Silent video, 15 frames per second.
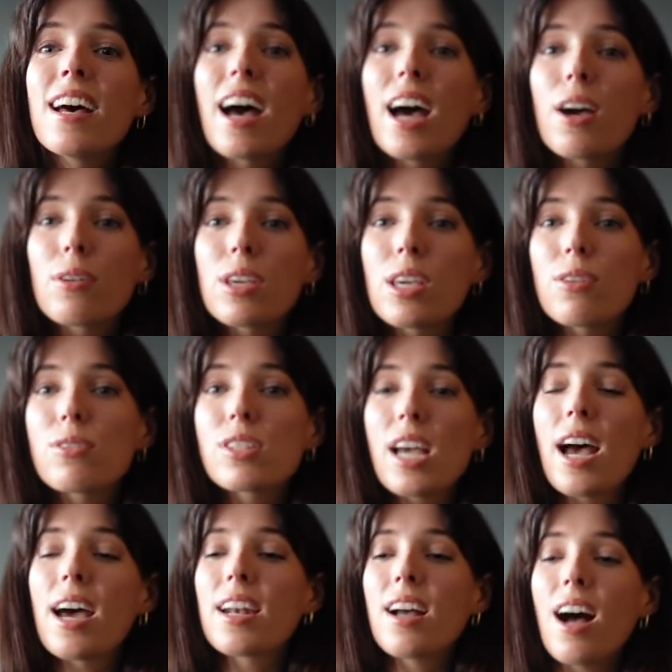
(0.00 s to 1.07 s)
How cute.
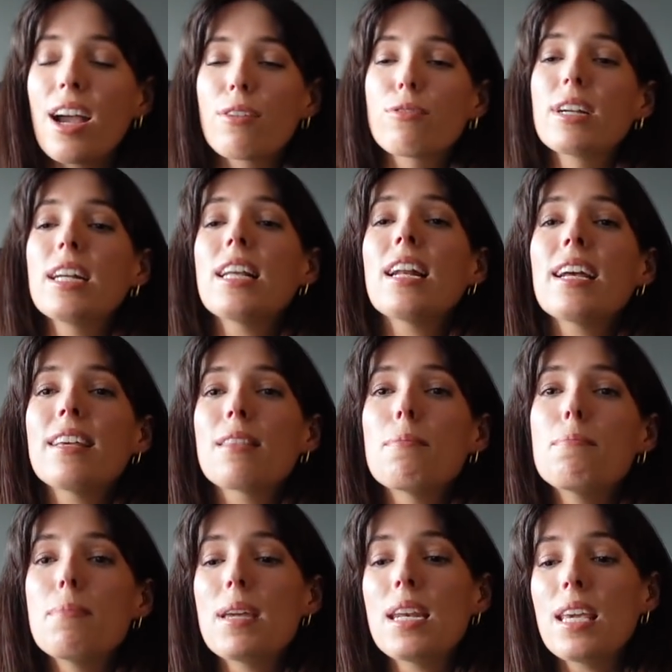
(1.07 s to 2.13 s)
And I really like the
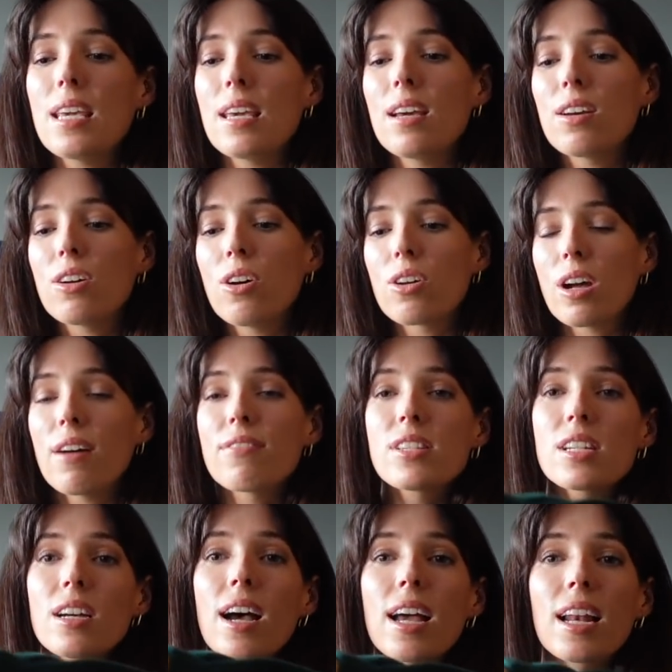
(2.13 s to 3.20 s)
mini cutoff
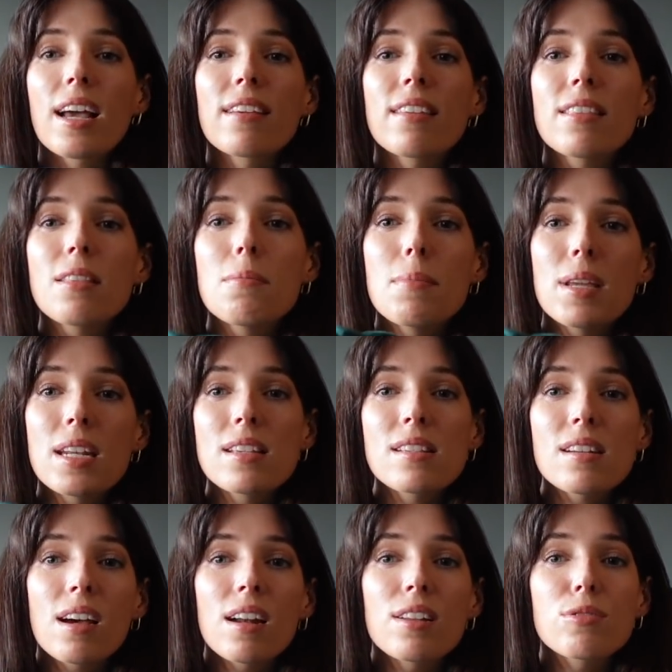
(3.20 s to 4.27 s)
style. I think the mini
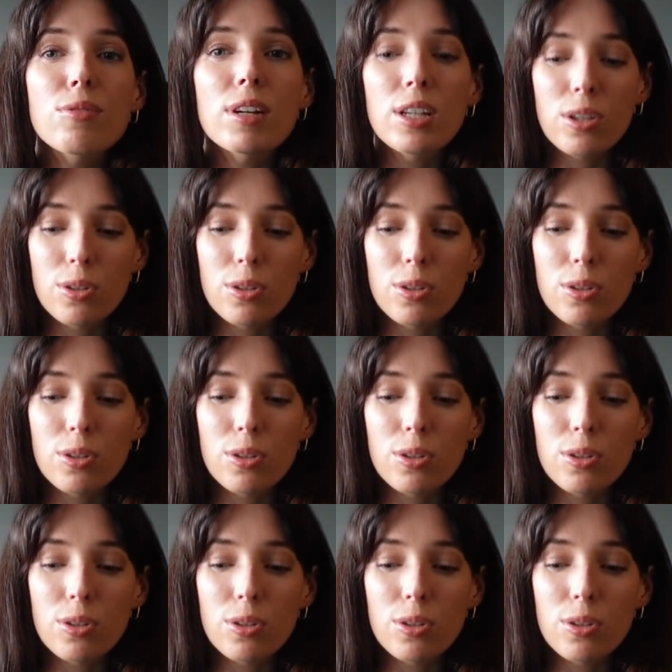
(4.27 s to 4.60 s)
style is really